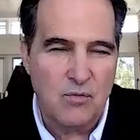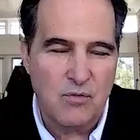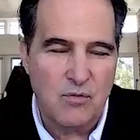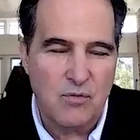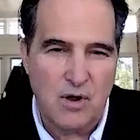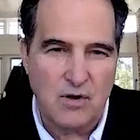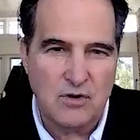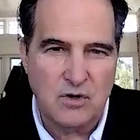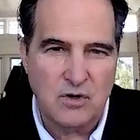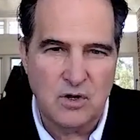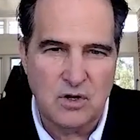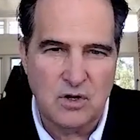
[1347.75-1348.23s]

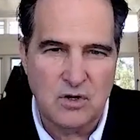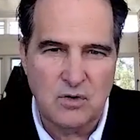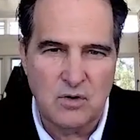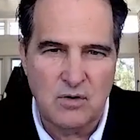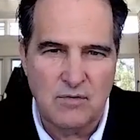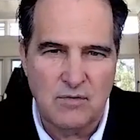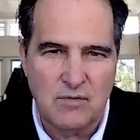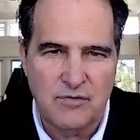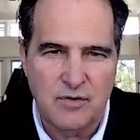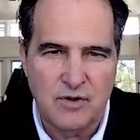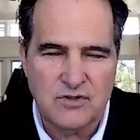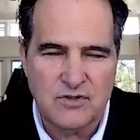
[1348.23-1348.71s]
So when you
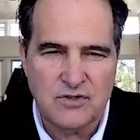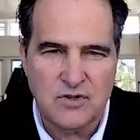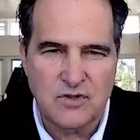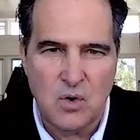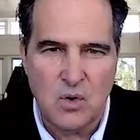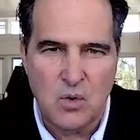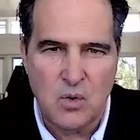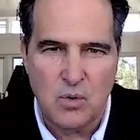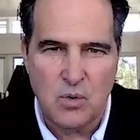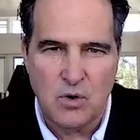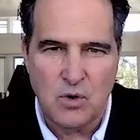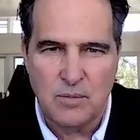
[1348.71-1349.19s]
actually
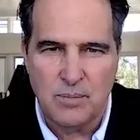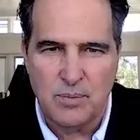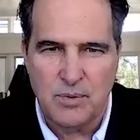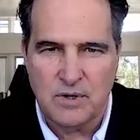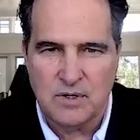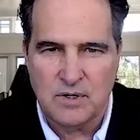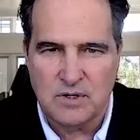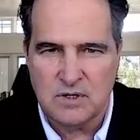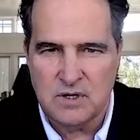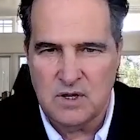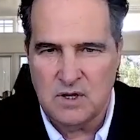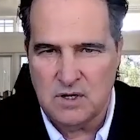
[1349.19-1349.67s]
either uh, you can
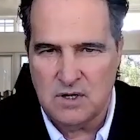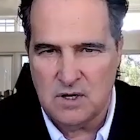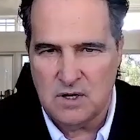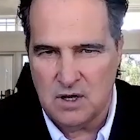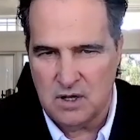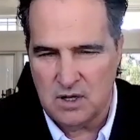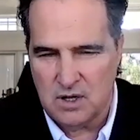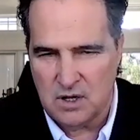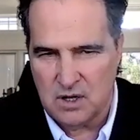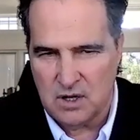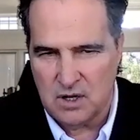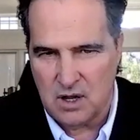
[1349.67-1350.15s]
do a foot
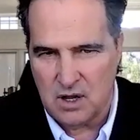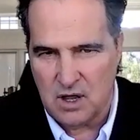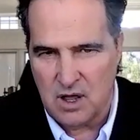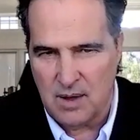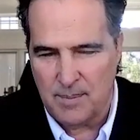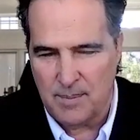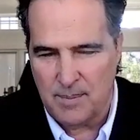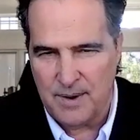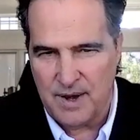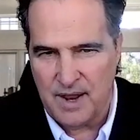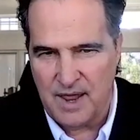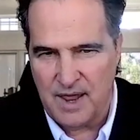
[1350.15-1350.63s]
soak where you
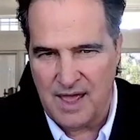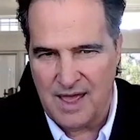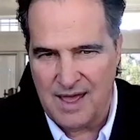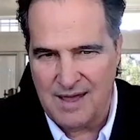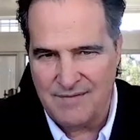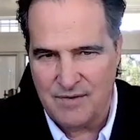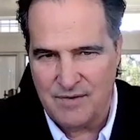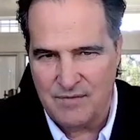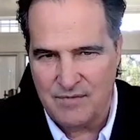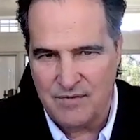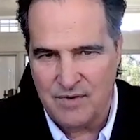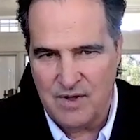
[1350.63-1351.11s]
put uh,
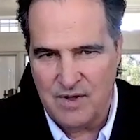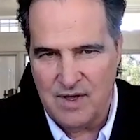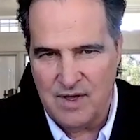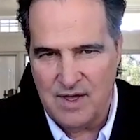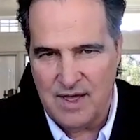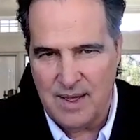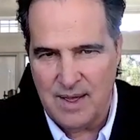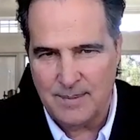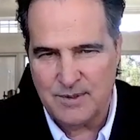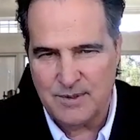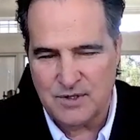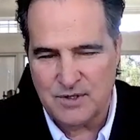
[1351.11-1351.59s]
a cup and a
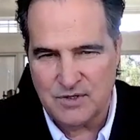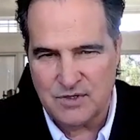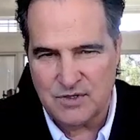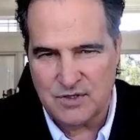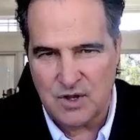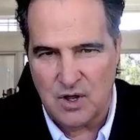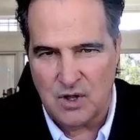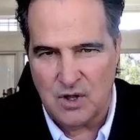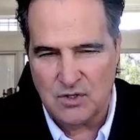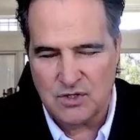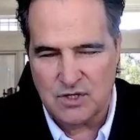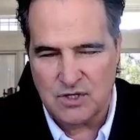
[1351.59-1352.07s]
half of
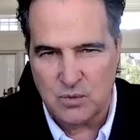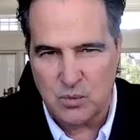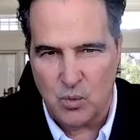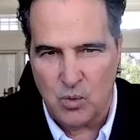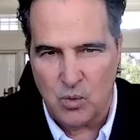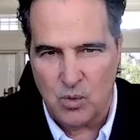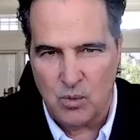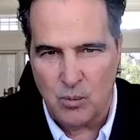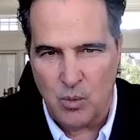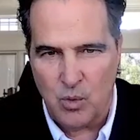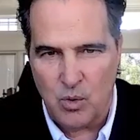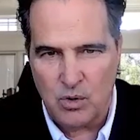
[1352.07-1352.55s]
Epsom
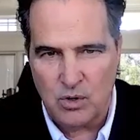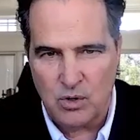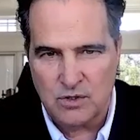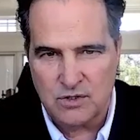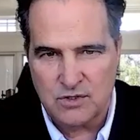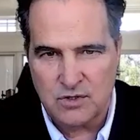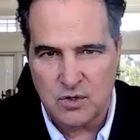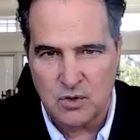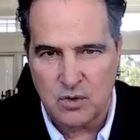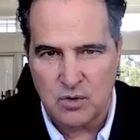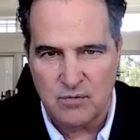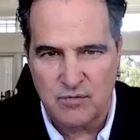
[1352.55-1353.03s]
salts in warm
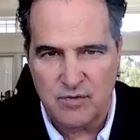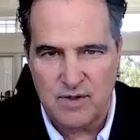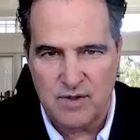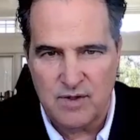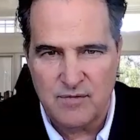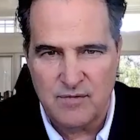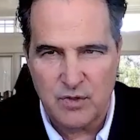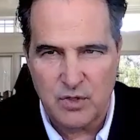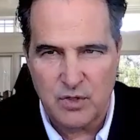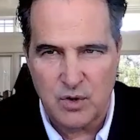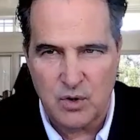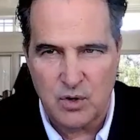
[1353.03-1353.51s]
water and soak your
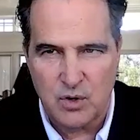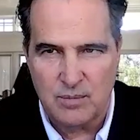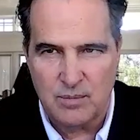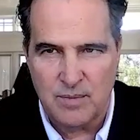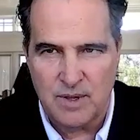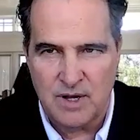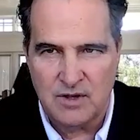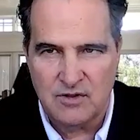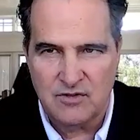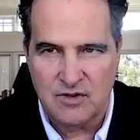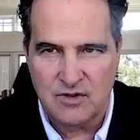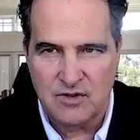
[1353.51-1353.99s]
feet for 30
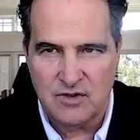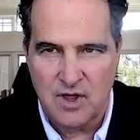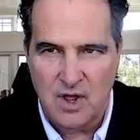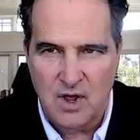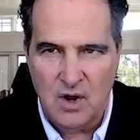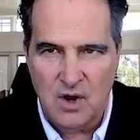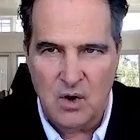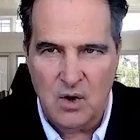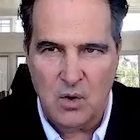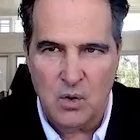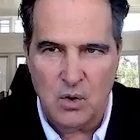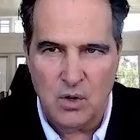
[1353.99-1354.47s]
minutes,
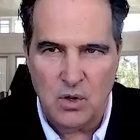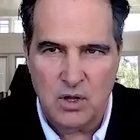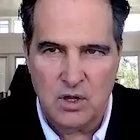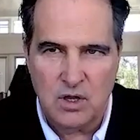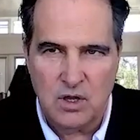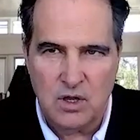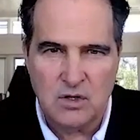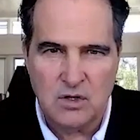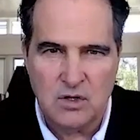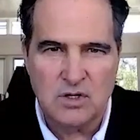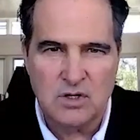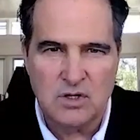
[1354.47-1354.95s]
or you
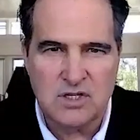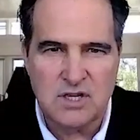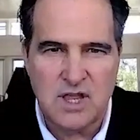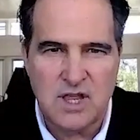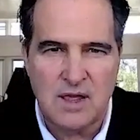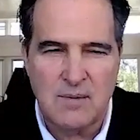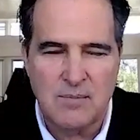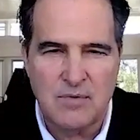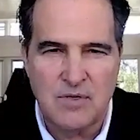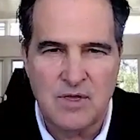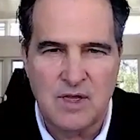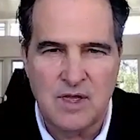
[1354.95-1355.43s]
can do the
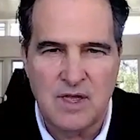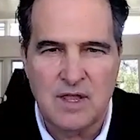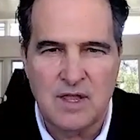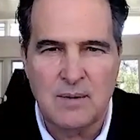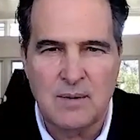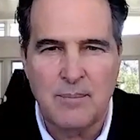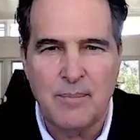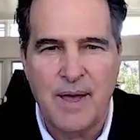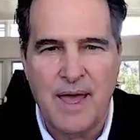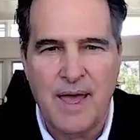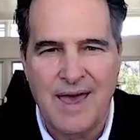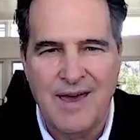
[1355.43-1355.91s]
same thing in a
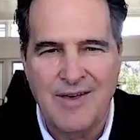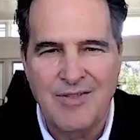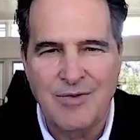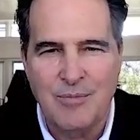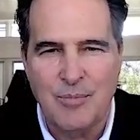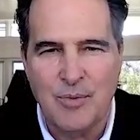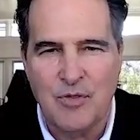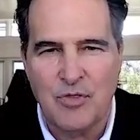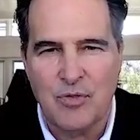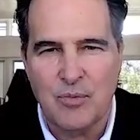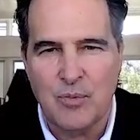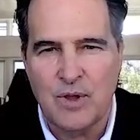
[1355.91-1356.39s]
bath,
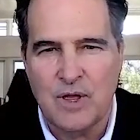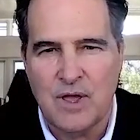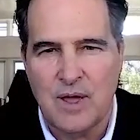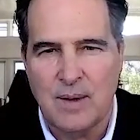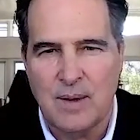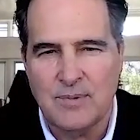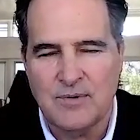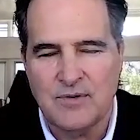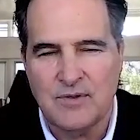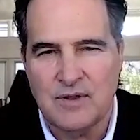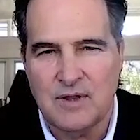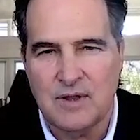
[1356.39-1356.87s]
put three
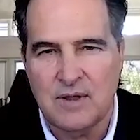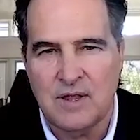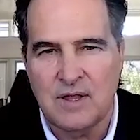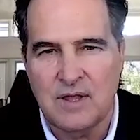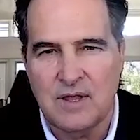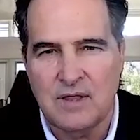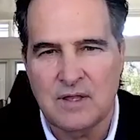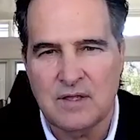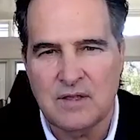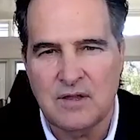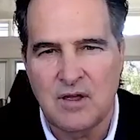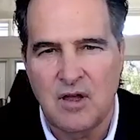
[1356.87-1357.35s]
cups in the
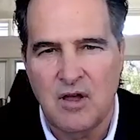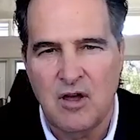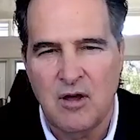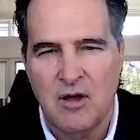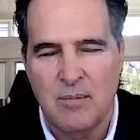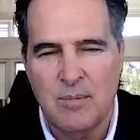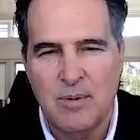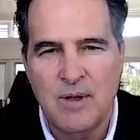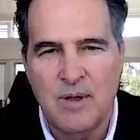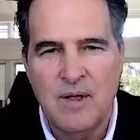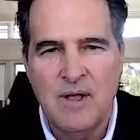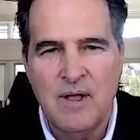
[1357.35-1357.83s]
in the
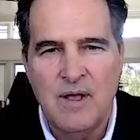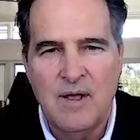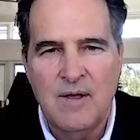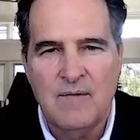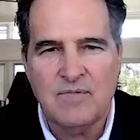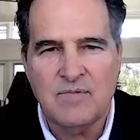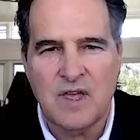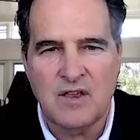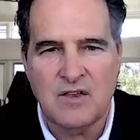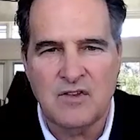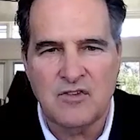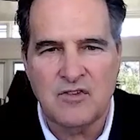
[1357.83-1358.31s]
tub
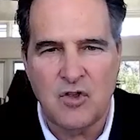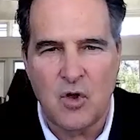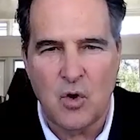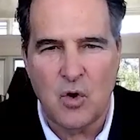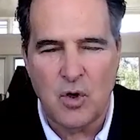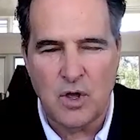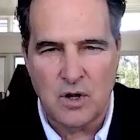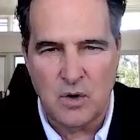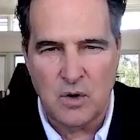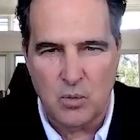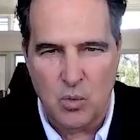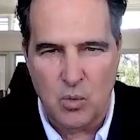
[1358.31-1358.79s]
and
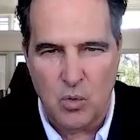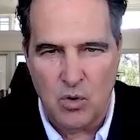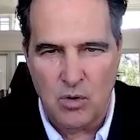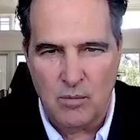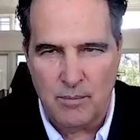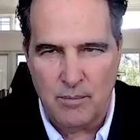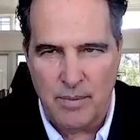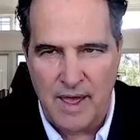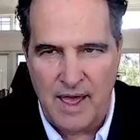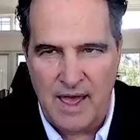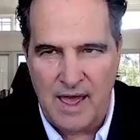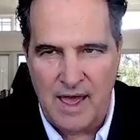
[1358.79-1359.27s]
soak in a
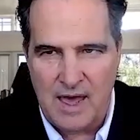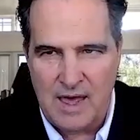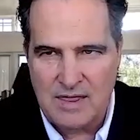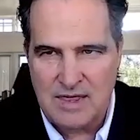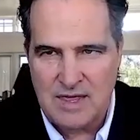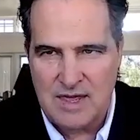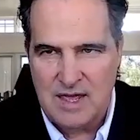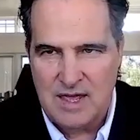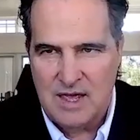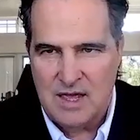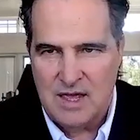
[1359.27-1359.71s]
warm bath.